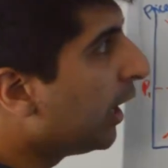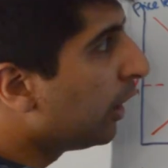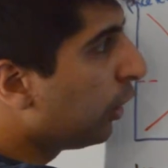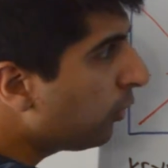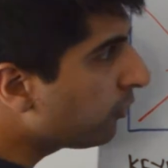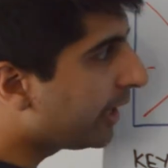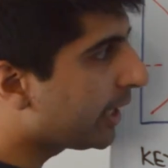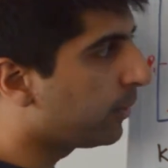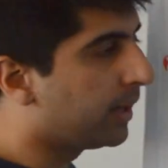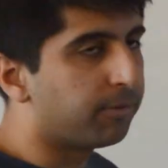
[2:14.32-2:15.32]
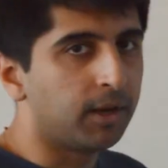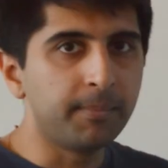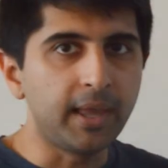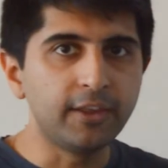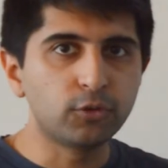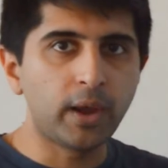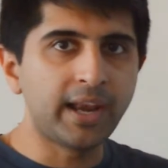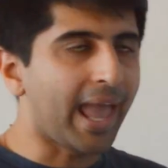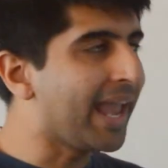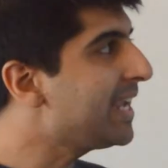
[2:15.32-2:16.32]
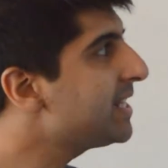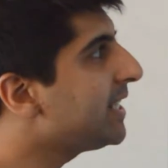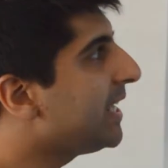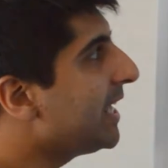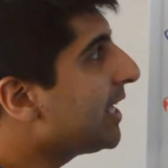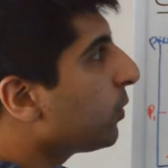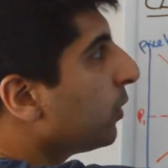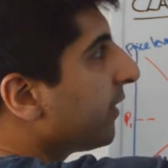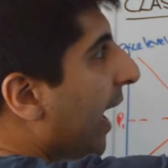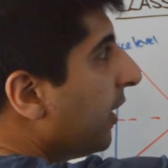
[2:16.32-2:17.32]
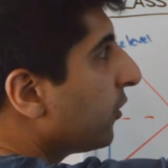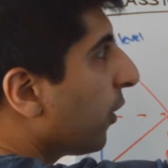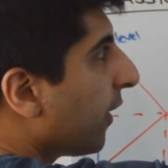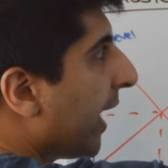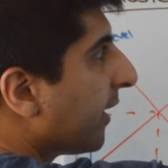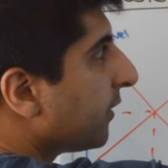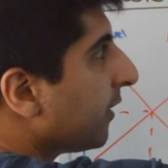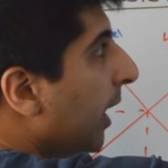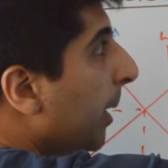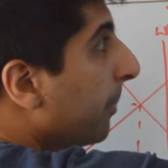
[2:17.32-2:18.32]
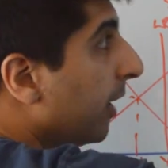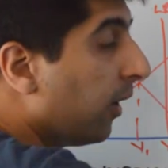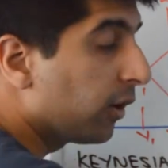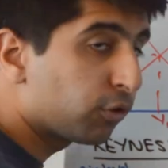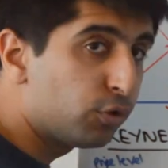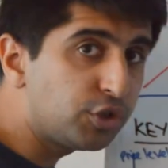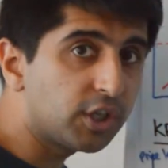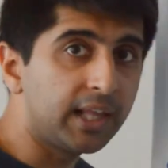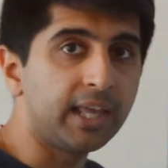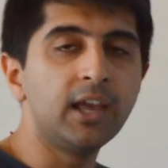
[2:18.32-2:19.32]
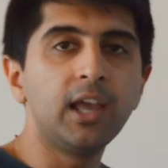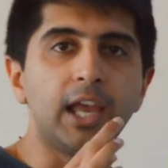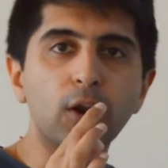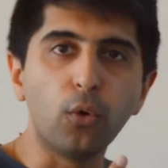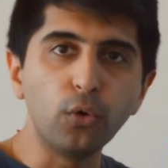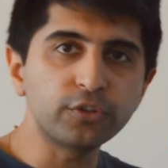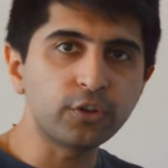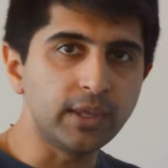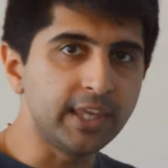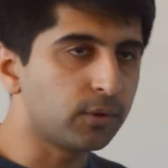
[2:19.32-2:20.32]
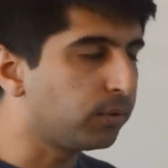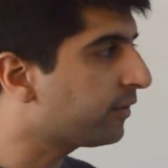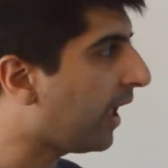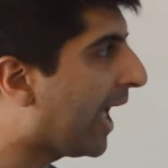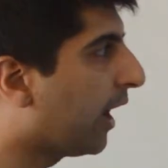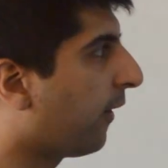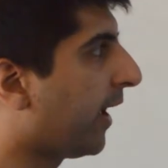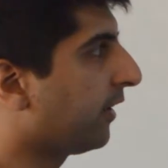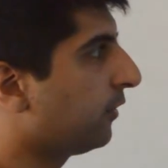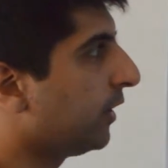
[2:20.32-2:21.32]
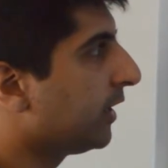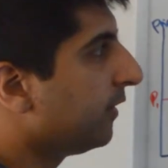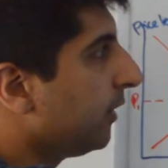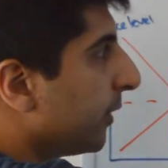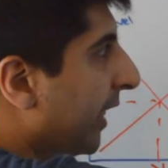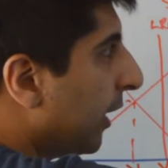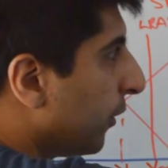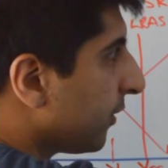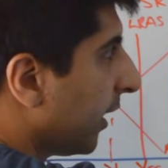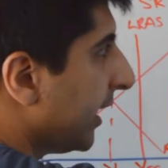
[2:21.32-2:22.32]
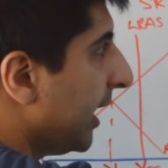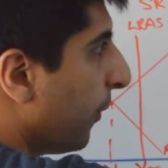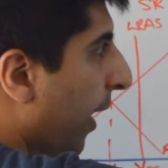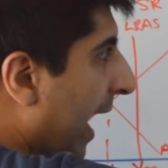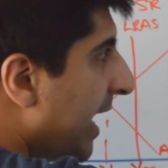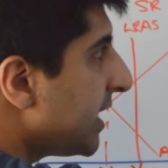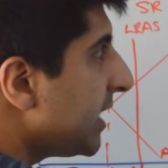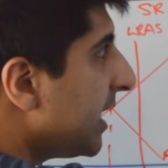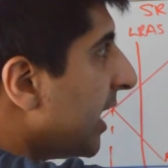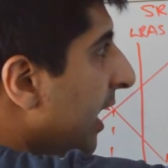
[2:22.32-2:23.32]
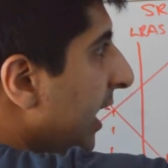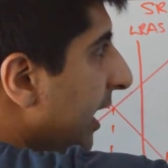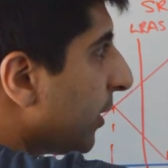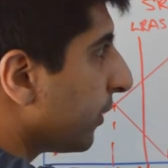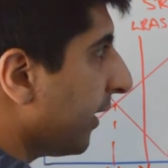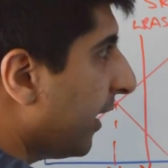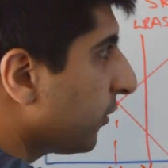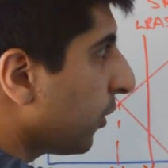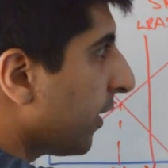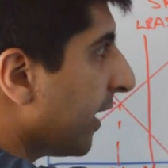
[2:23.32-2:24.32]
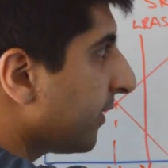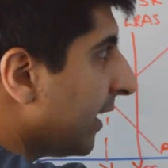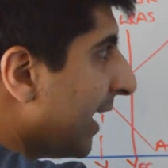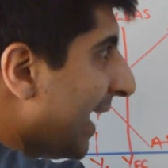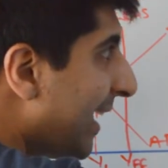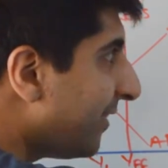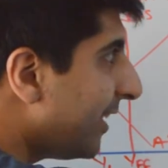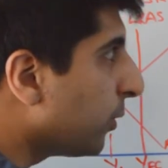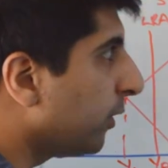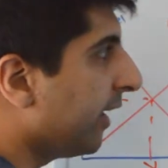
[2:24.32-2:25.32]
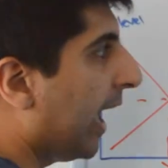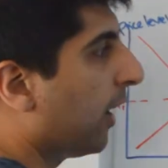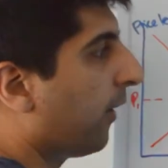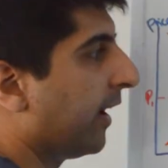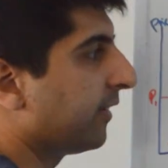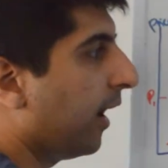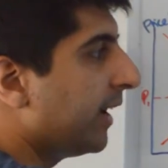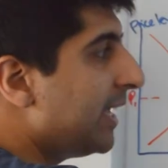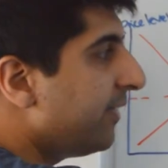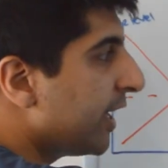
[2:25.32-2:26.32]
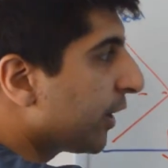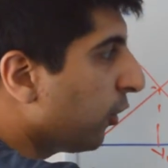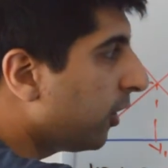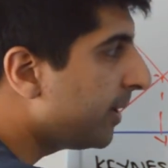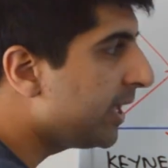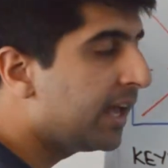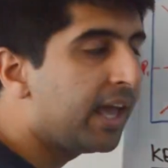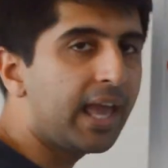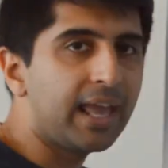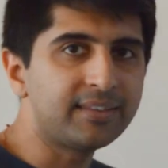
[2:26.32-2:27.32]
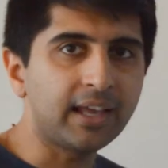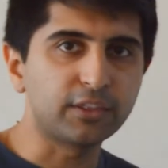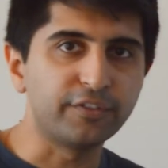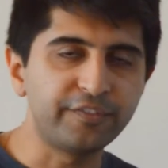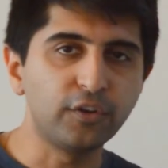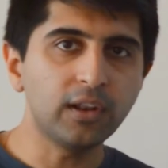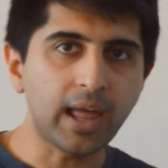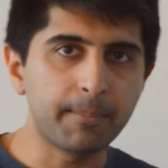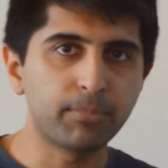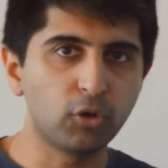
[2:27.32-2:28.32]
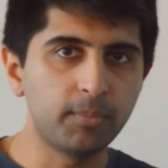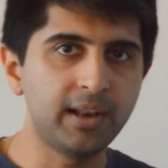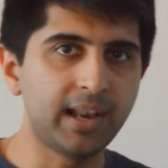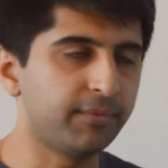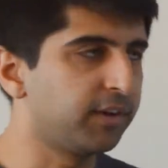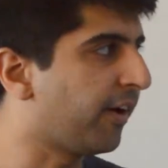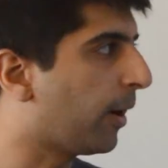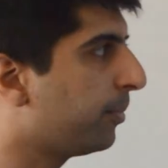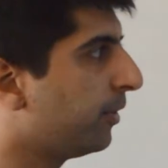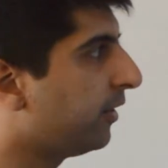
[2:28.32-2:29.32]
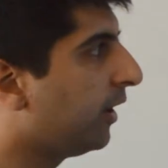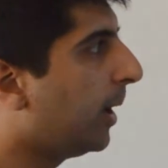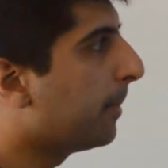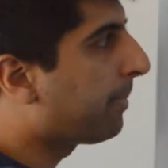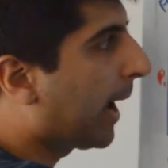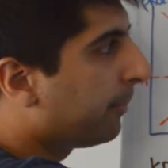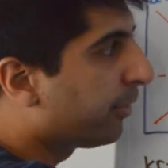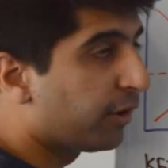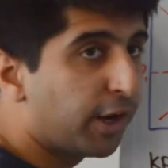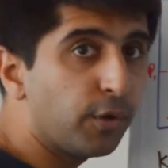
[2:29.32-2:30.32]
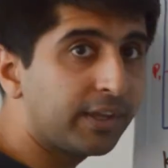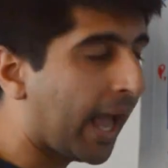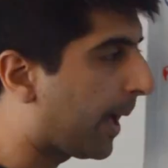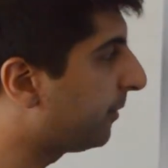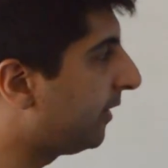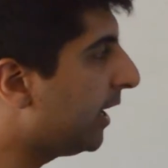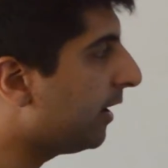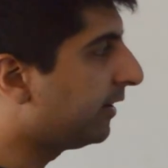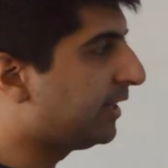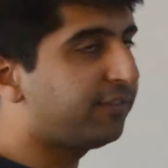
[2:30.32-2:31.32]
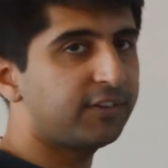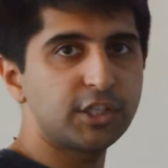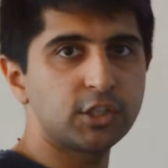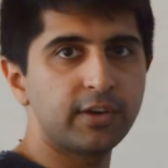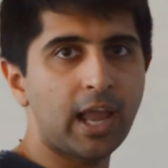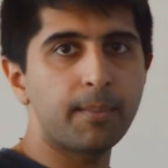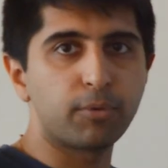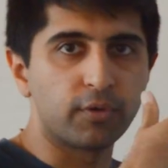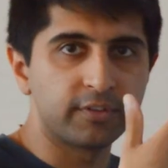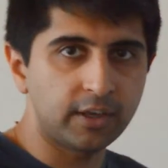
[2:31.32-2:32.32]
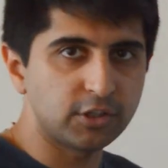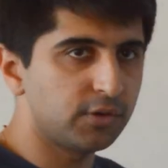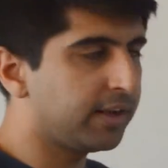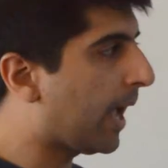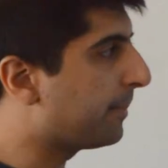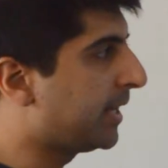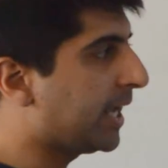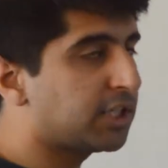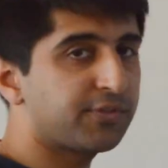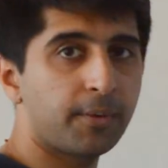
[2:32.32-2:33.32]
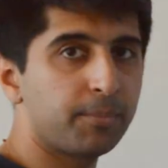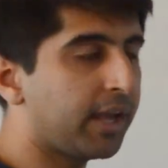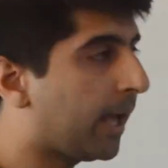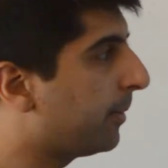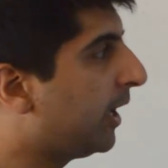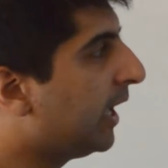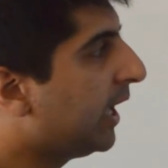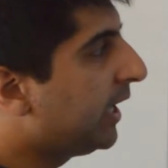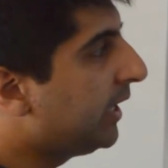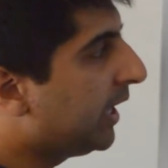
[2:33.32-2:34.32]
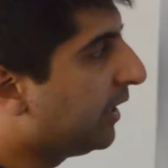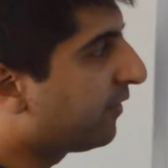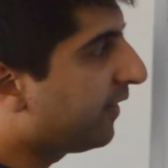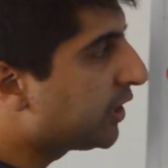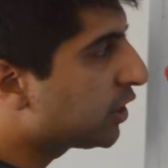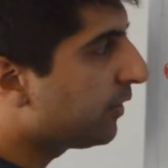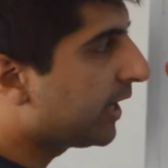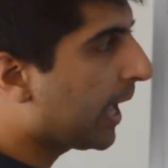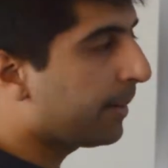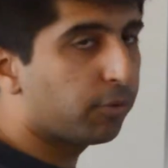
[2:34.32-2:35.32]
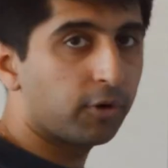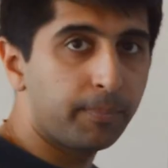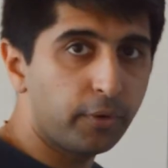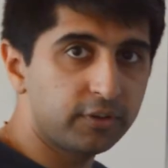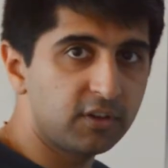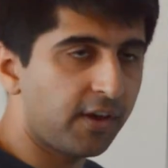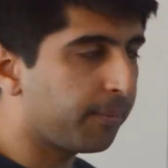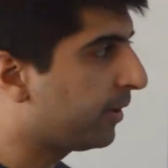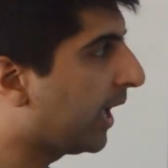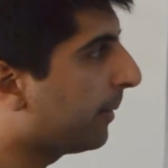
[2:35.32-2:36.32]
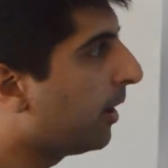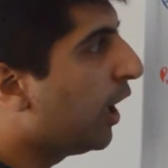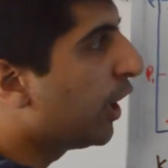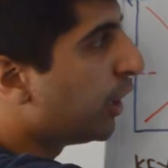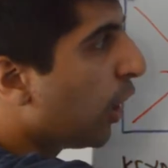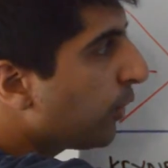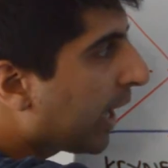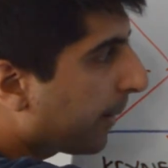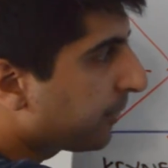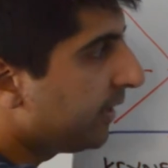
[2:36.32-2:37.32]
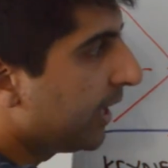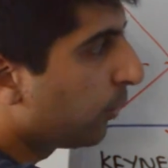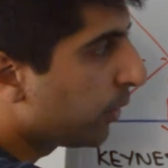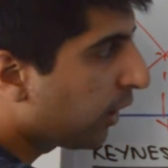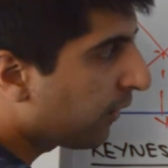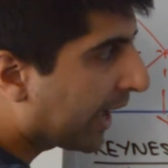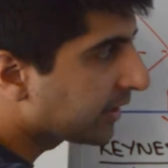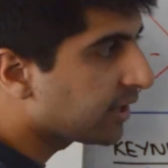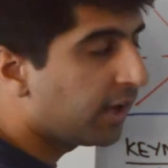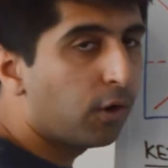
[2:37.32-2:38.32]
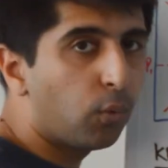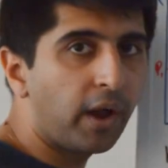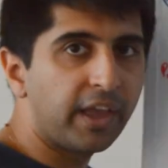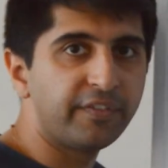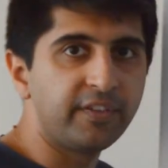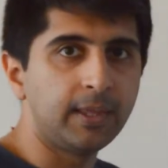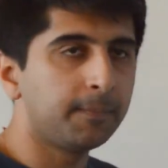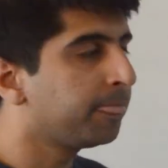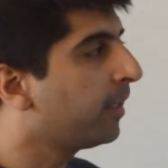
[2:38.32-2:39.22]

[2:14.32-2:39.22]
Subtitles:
Long run equilibrium is when AD equals SRAS, crucially, it also equals LRAS. So you can see what that looks like here, where AD equals SRAS is equal to LRAS, i.e. the economy is at the full employment level of output. Bam, there are no gaps here, deflationary gap or recessionary gap, negative output gap, here inflationary gap or a positive output gap, no gaps here, we are at YFE,